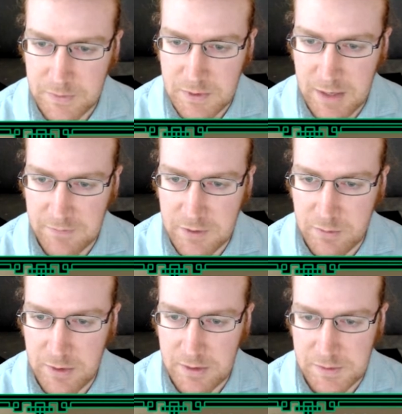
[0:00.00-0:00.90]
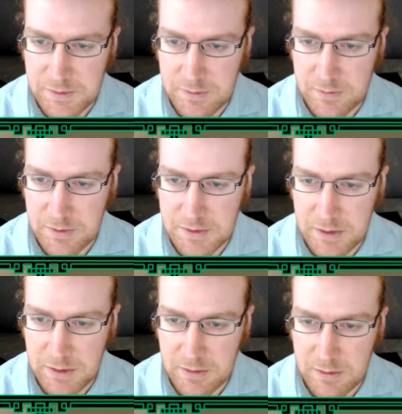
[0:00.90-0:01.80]
So I have to do one of these two, it looks
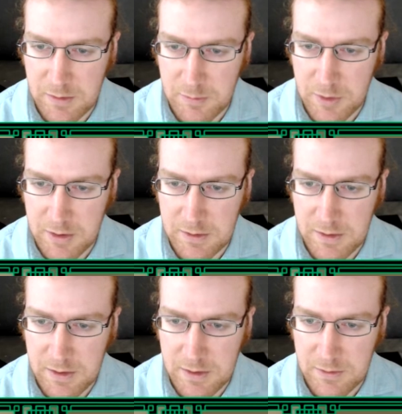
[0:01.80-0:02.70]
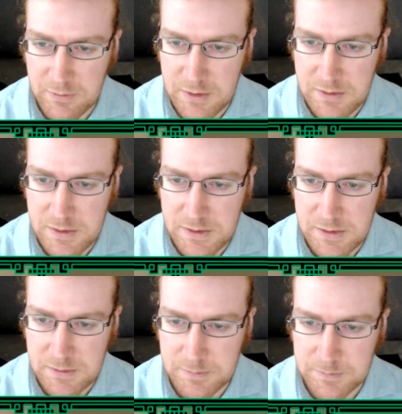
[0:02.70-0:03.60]
like. If I do
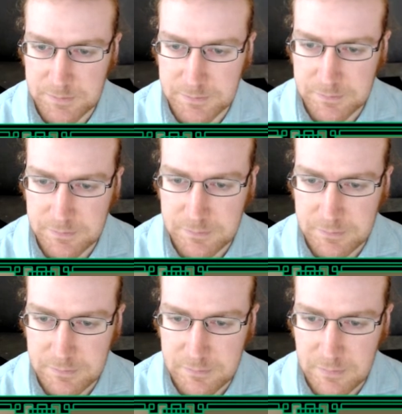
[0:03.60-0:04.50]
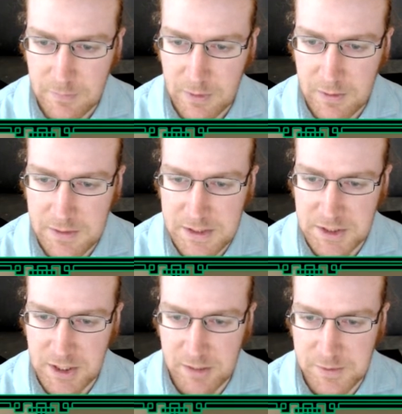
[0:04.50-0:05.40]
this, this
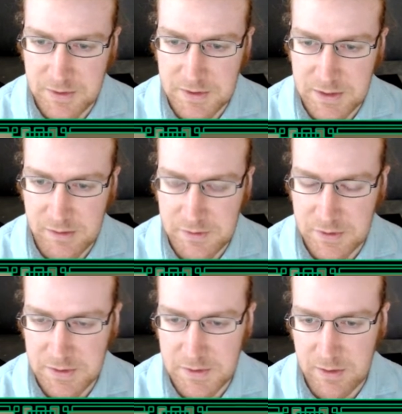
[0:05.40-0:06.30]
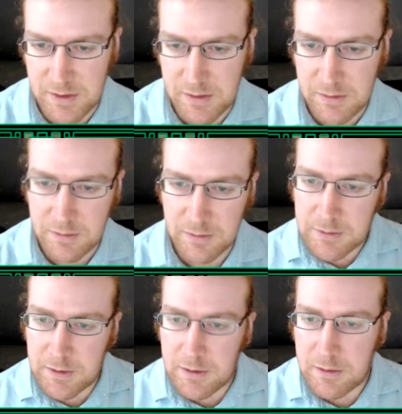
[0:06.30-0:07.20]
actually helps with this stuff, so let's do that.
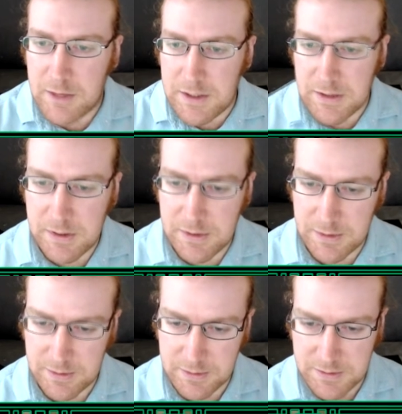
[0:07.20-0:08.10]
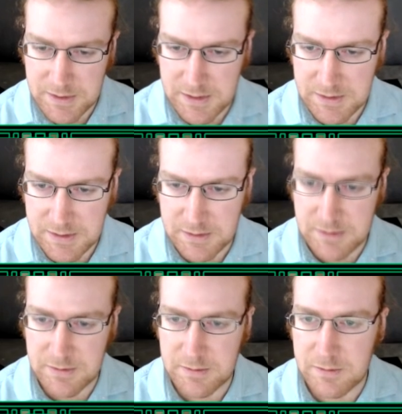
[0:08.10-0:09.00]
Alright, so that's
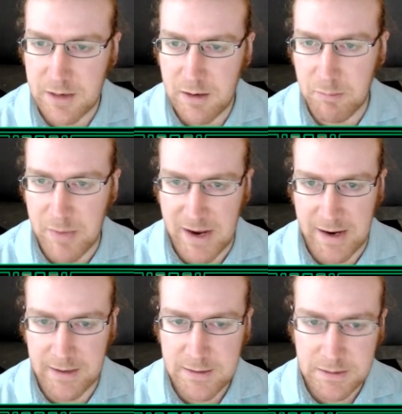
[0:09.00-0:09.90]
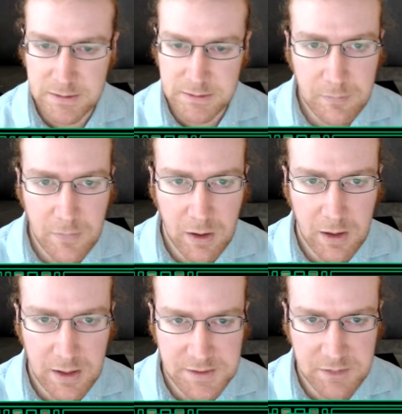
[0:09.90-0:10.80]
not bad.
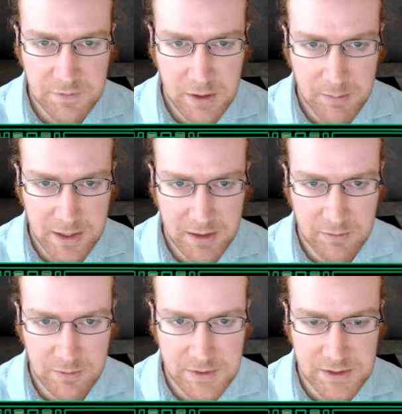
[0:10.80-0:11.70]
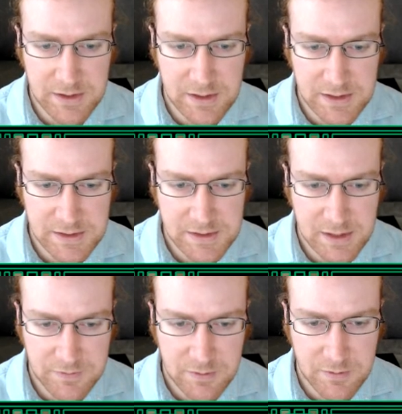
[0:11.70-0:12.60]
Still have to come back and revisit this. Still
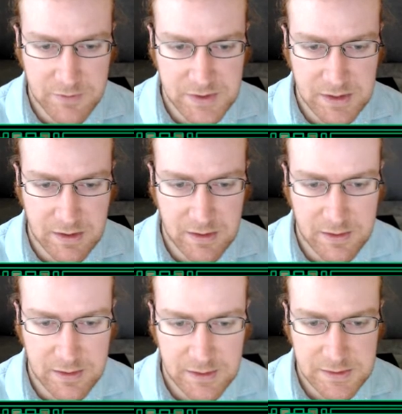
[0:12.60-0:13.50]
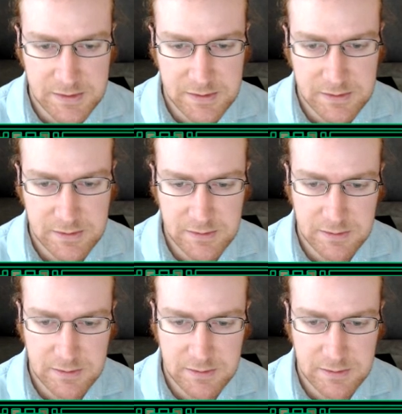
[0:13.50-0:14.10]
have to revisit this.